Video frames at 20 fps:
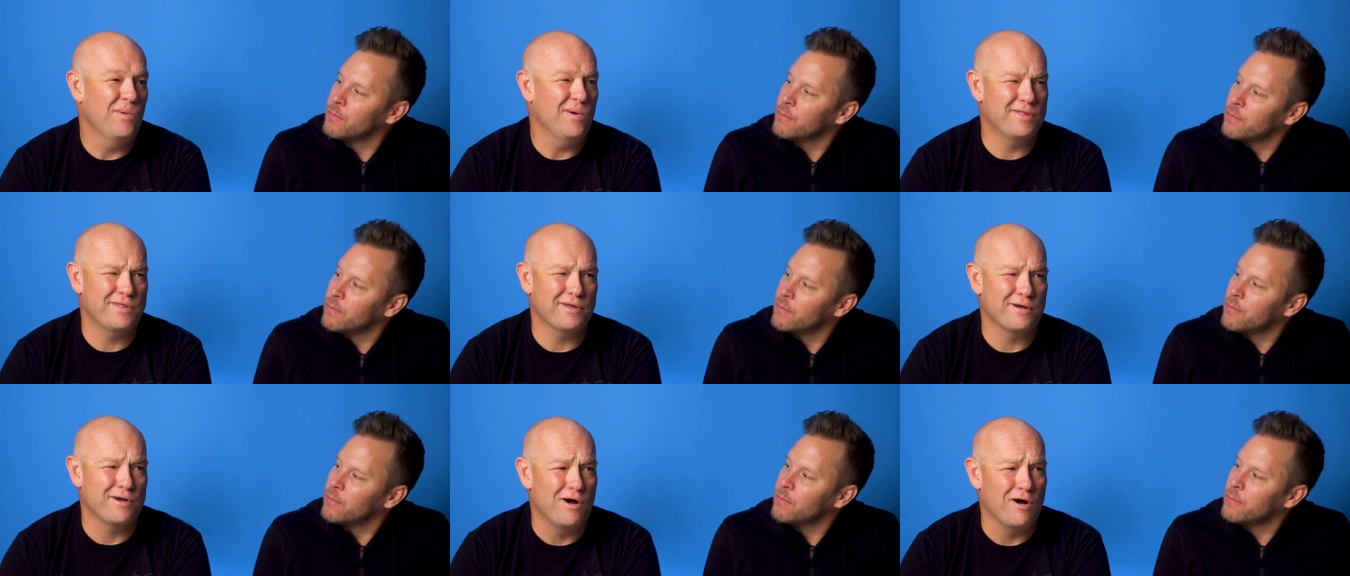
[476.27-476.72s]

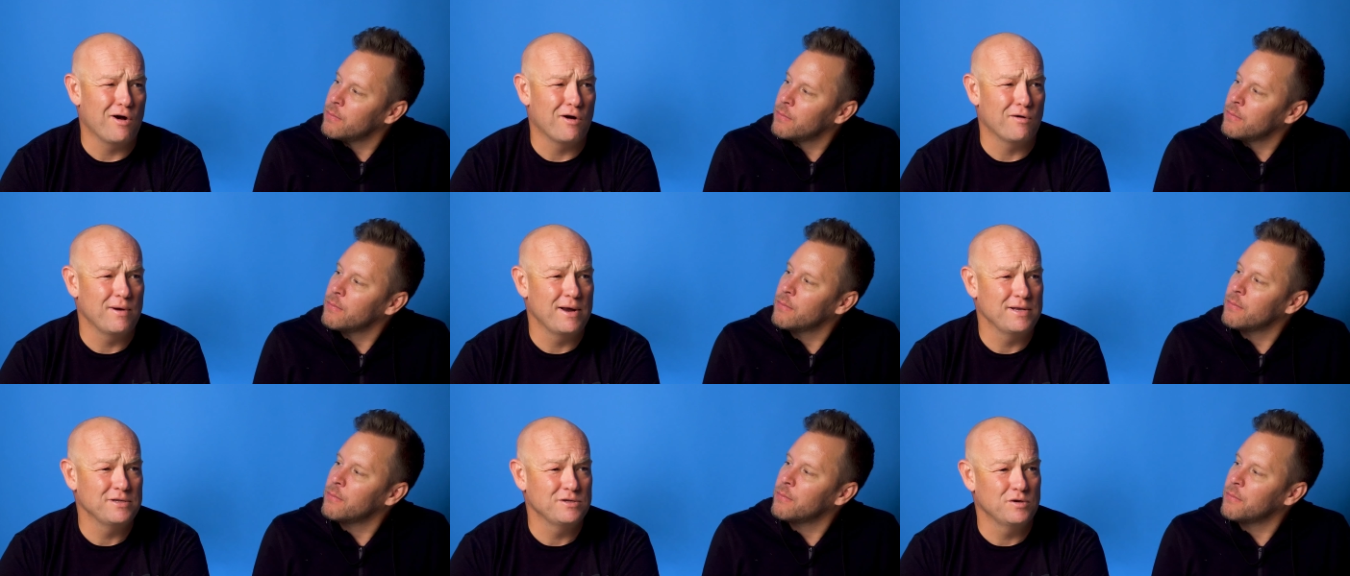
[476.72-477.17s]
Speaker 1: with the car
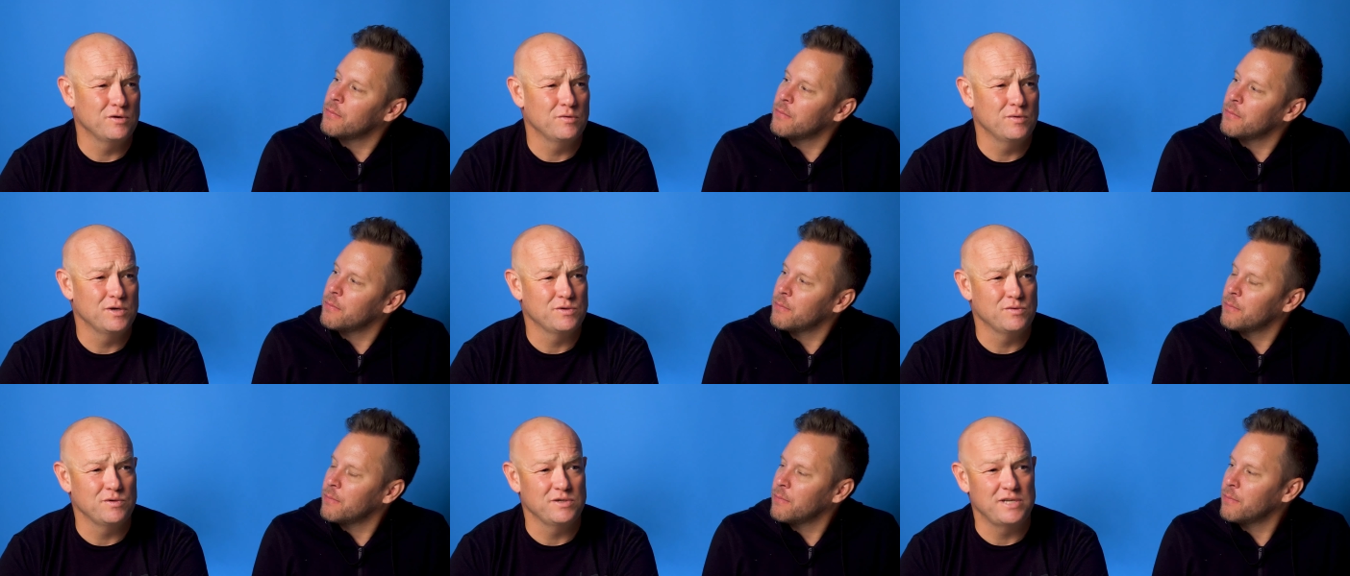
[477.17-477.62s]
rental,
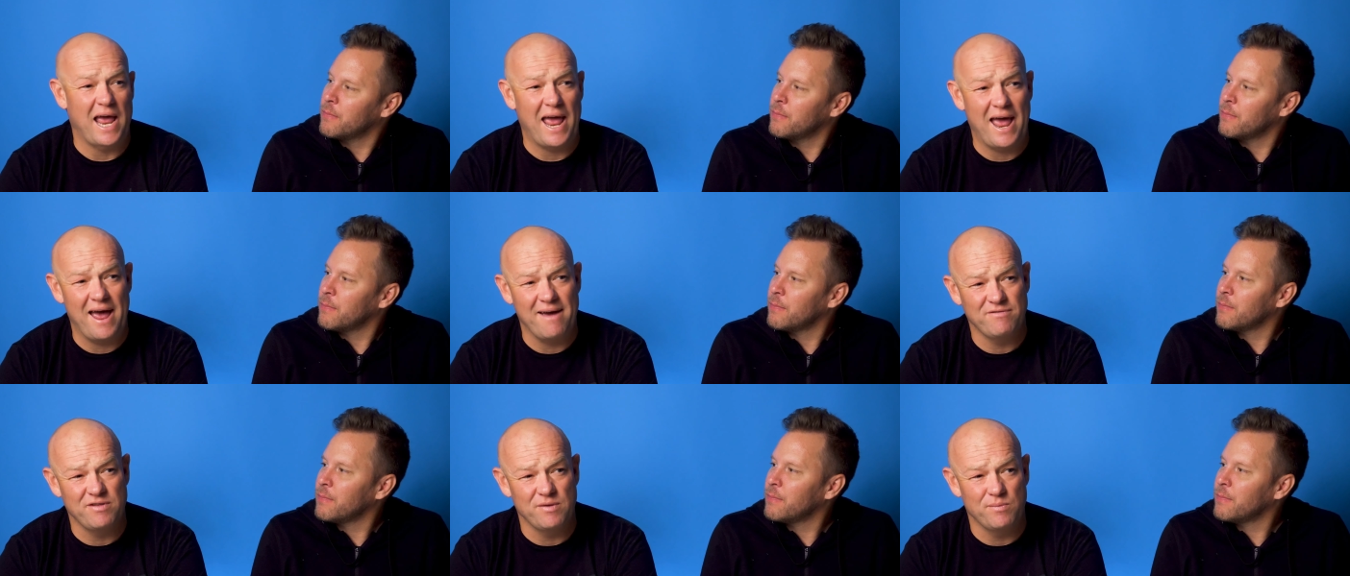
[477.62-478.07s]
which was
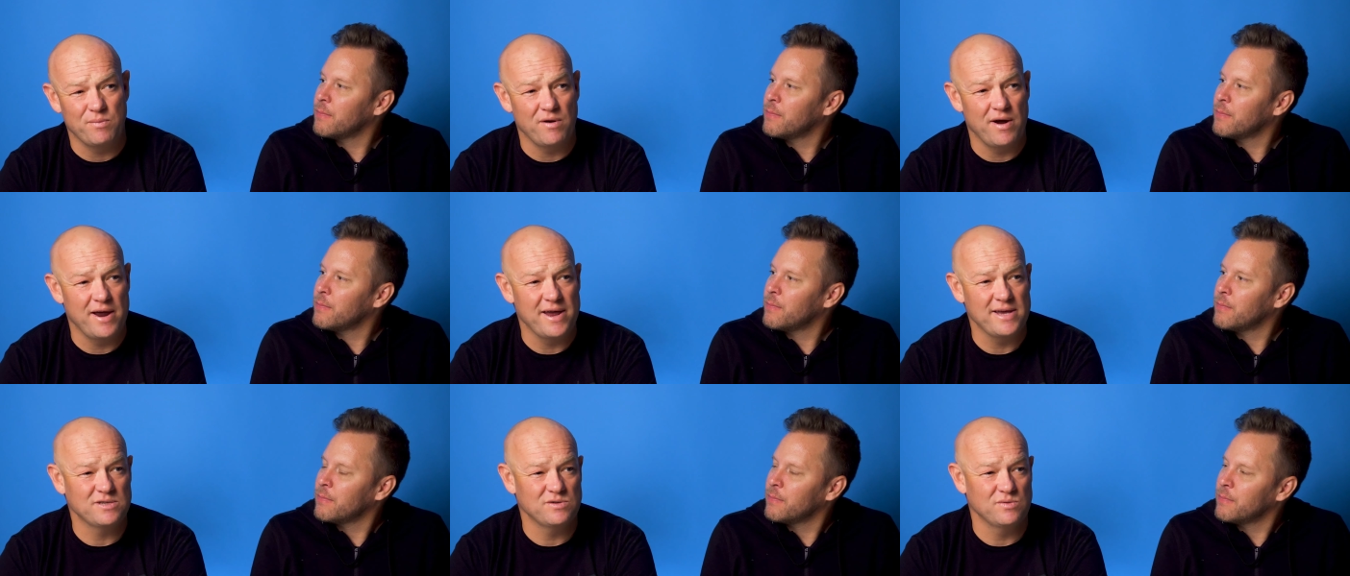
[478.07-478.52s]
half the
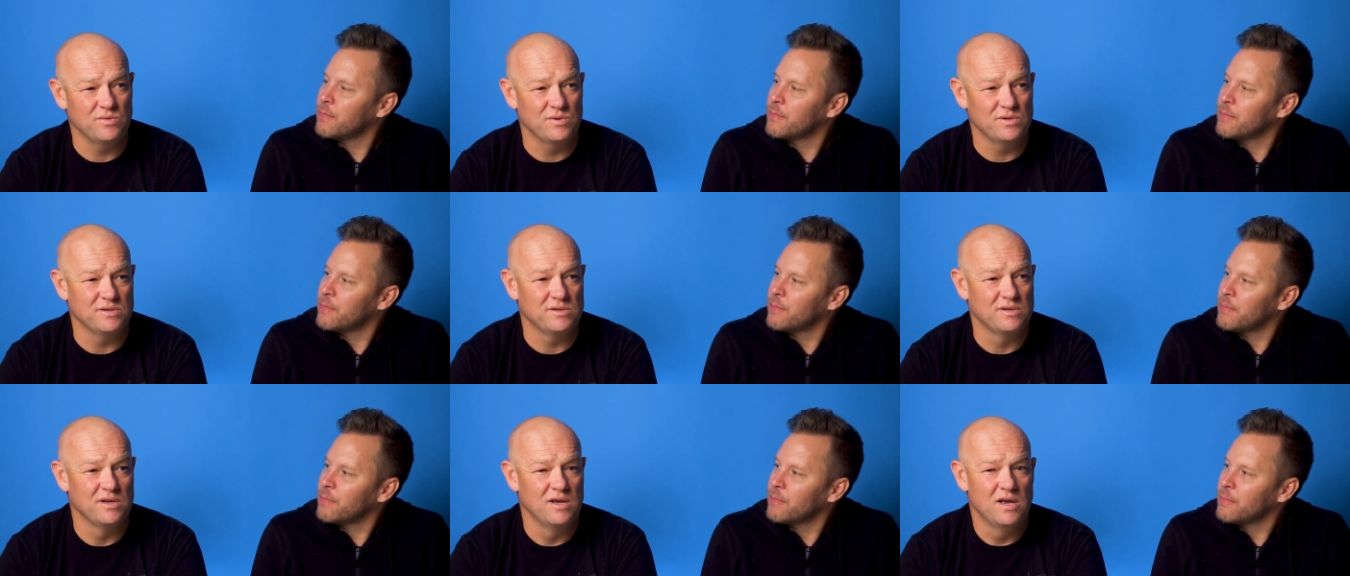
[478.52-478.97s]
price,
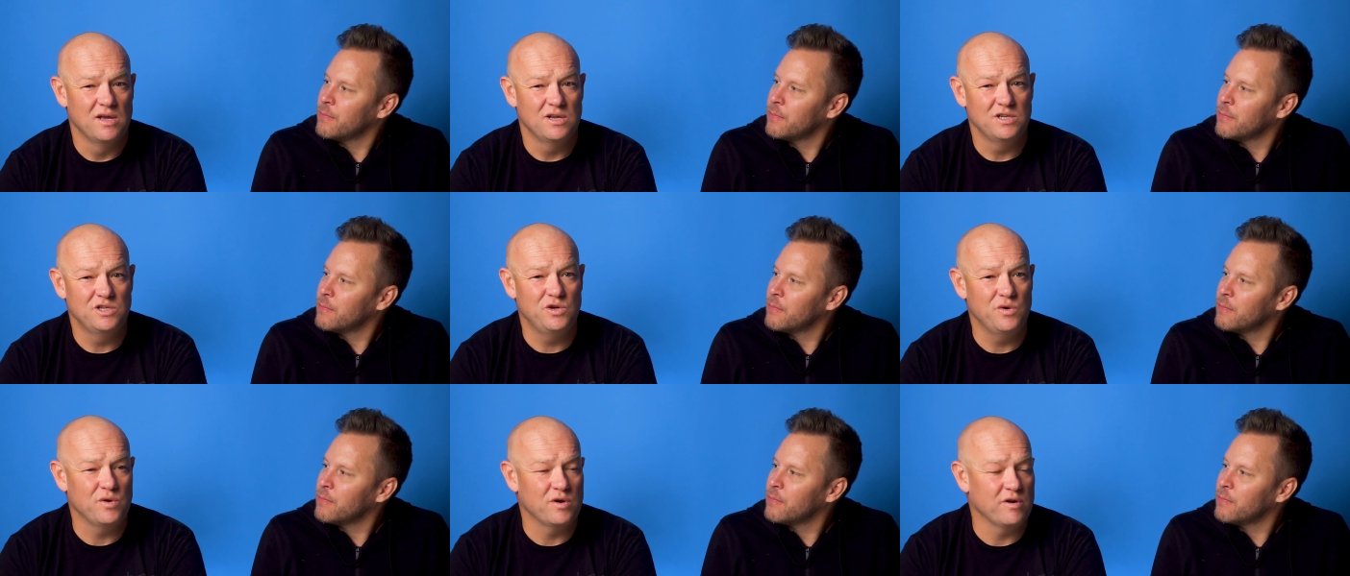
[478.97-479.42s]
was
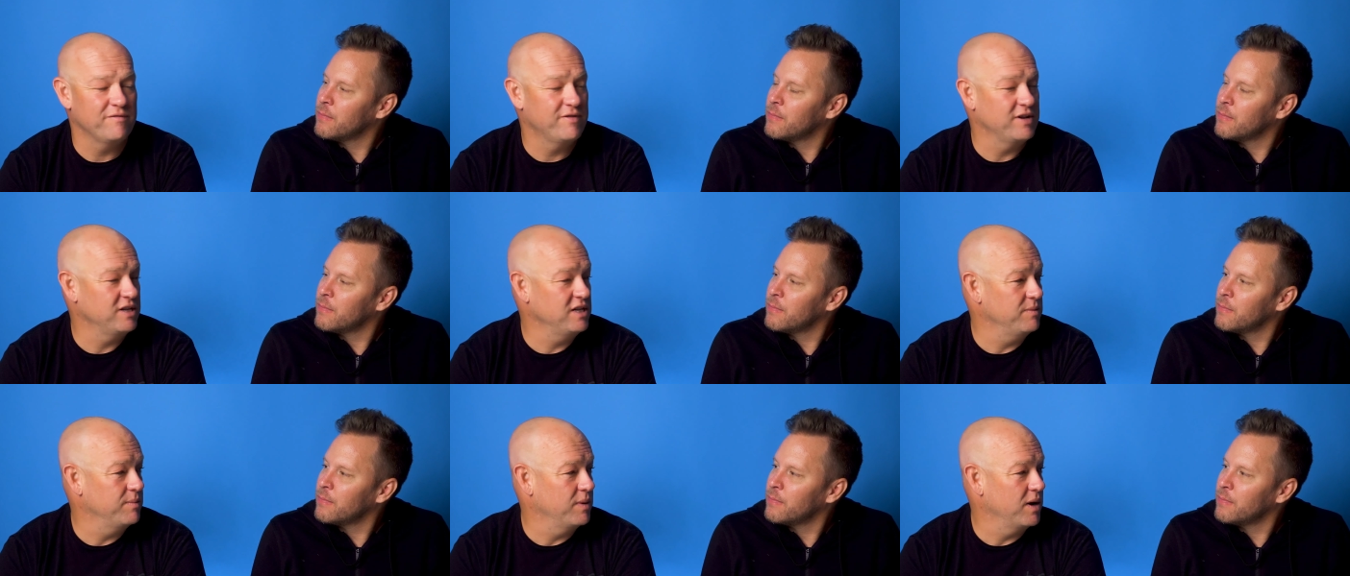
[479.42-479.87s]
two hundred
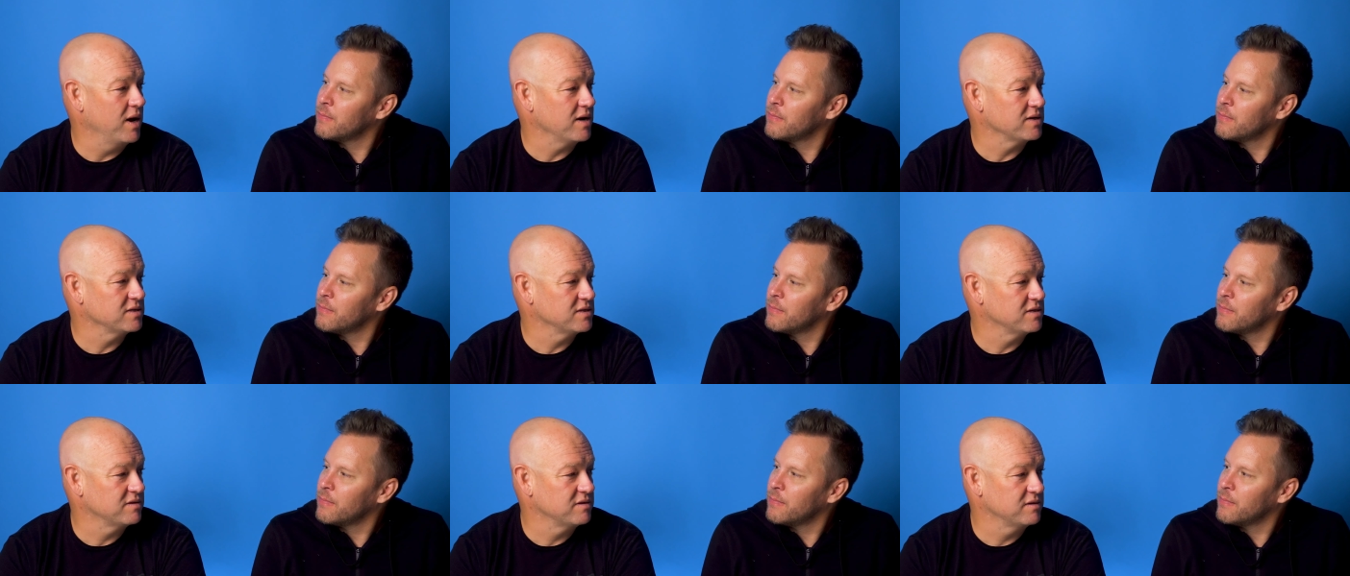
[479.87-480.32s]
fifty
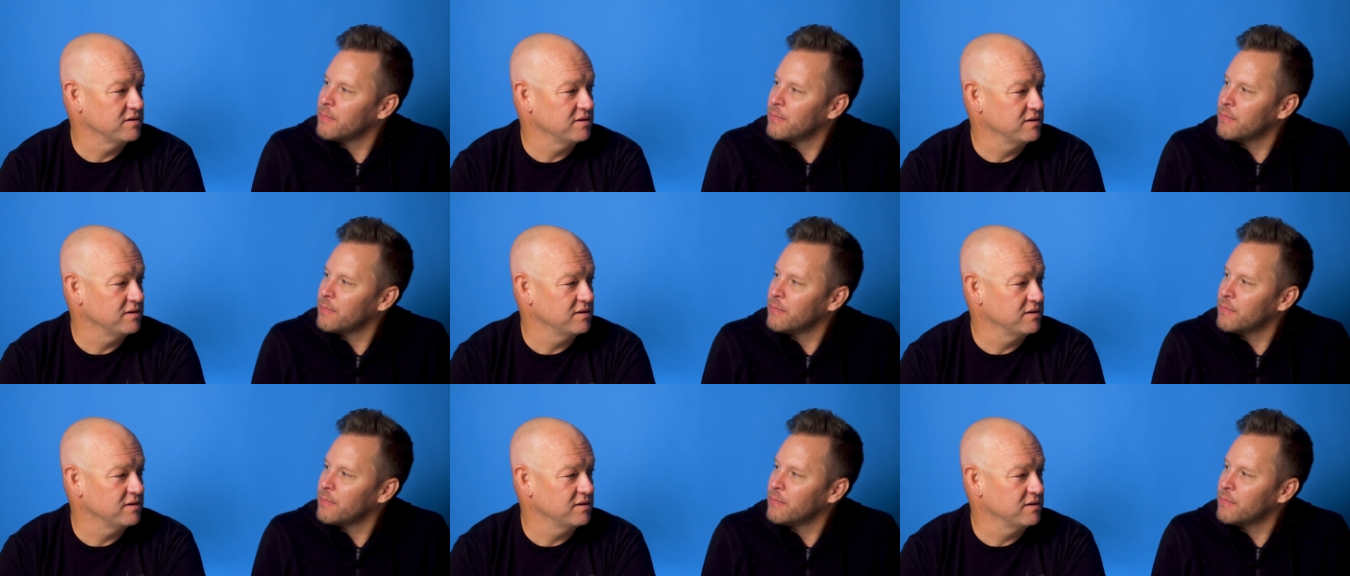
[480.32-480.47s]
bucks,